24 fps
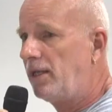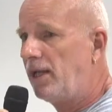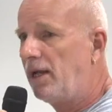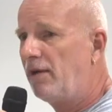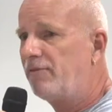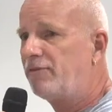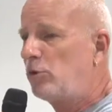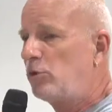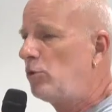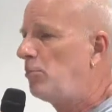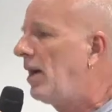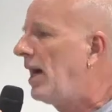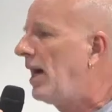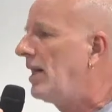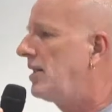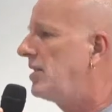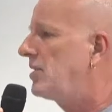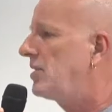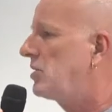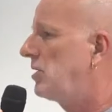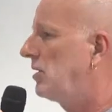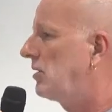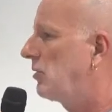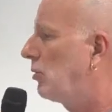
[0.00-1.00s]
they have to
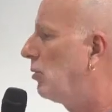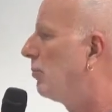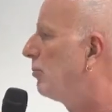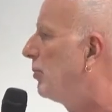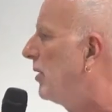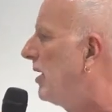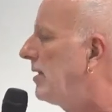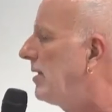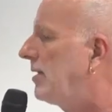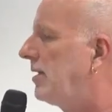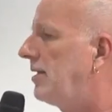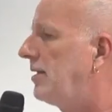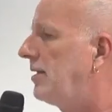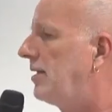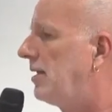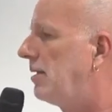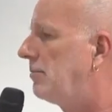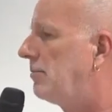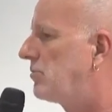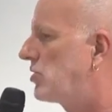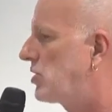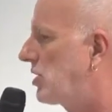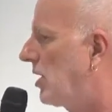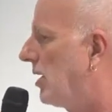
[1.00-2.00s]
manage it completely
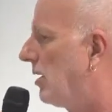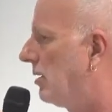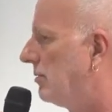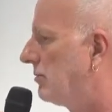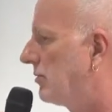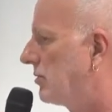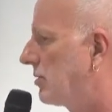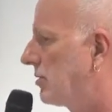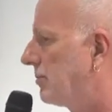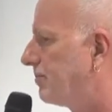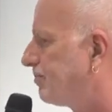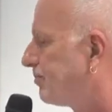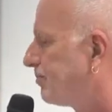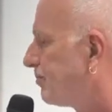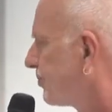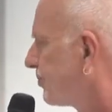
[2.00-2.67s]
themselves.